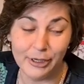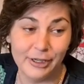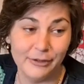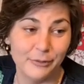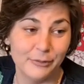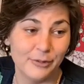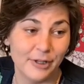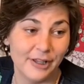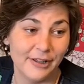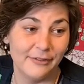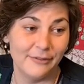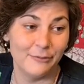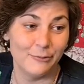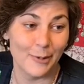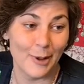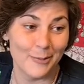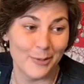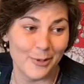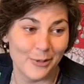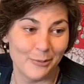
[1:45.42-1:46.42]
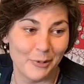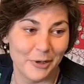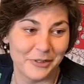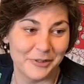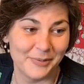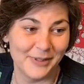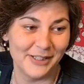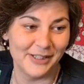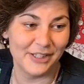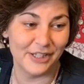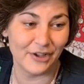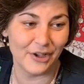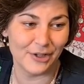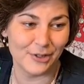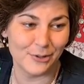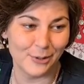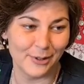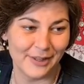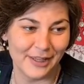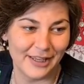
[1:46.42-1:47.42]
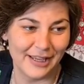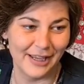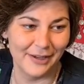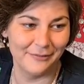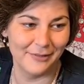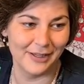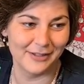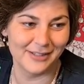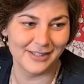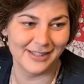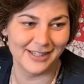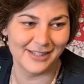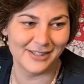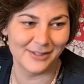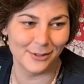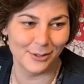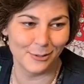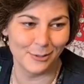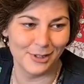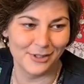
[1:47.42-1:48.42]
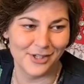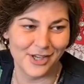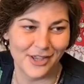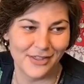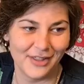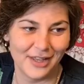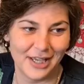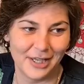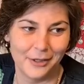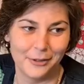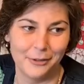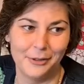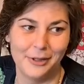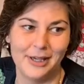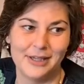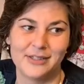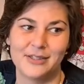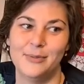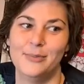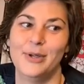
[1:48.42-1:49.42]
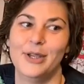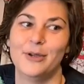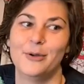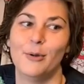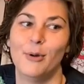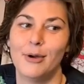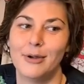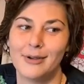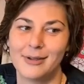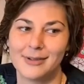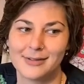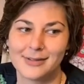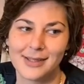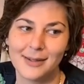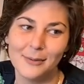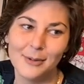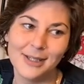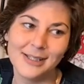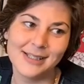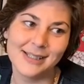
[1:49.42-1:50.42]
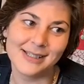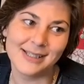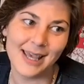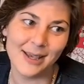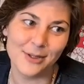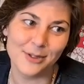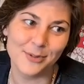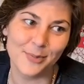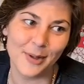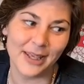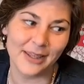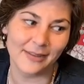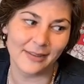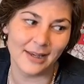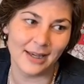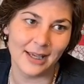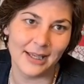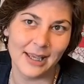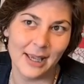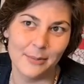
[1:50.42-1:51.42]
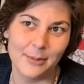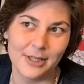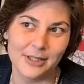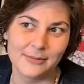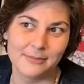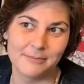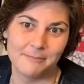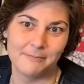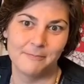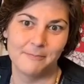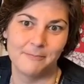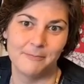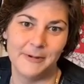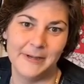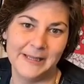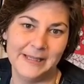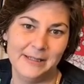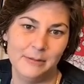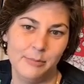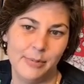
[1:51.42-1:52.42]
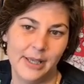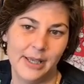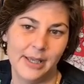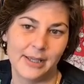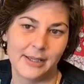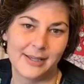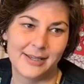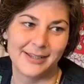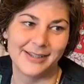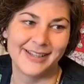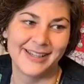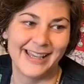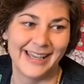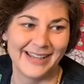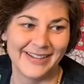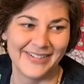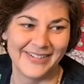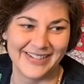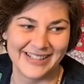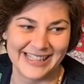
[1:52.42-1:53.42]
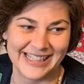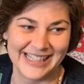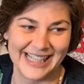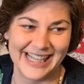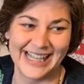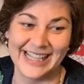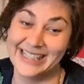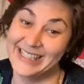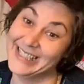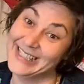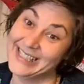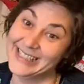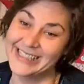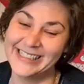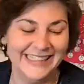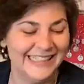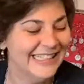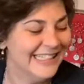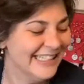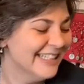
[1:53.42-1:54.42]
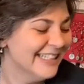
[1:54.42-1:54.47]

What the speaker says: Well, I even remember the motability guys when they came round and they saw the wheelchair and they're like, oh, that's a big one. I was like, well, I did say it was big. They're like, yeah, but it's really big. Like, yeah.